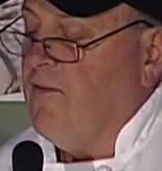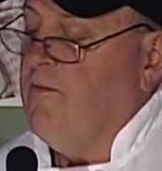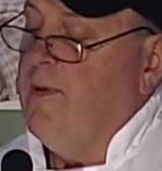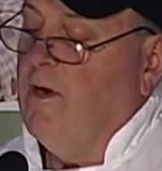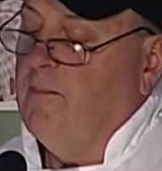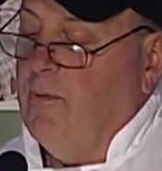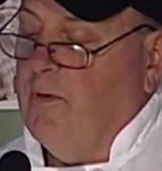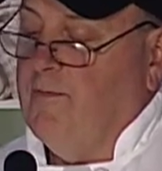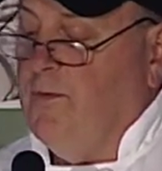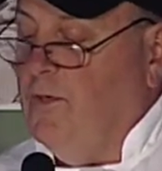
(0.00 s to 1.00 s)
of Marion
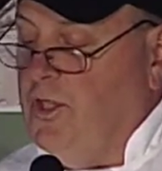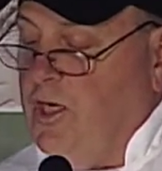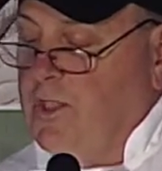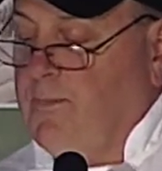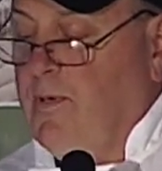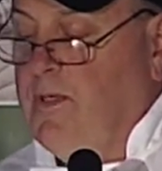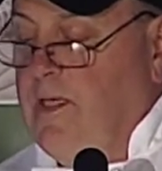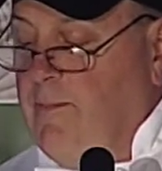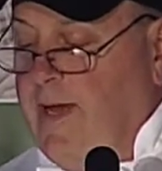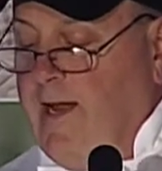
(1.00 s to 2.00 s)
Polk Food Share's
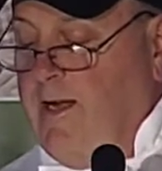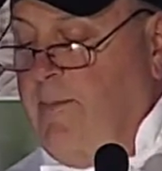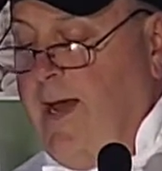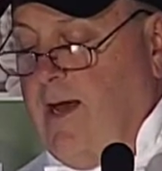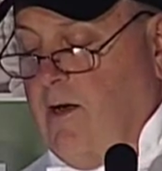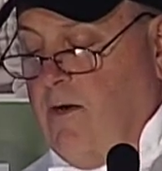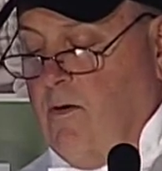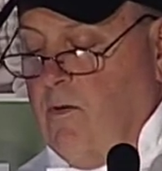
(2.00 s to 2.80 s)
protein patty matter